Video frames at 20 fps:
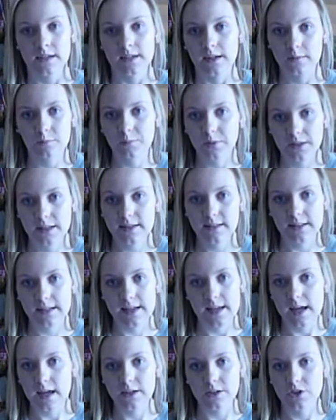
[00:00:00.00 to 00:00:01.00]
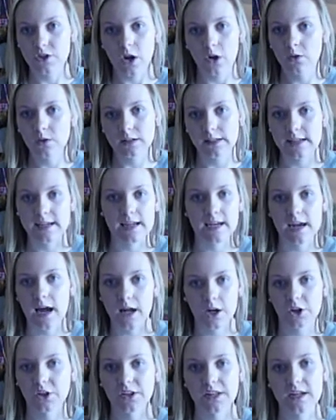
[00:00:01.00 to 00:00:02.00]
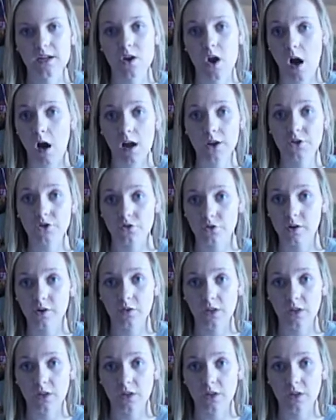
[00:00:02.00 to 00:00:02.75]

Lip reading: completely and totally and utterly not true.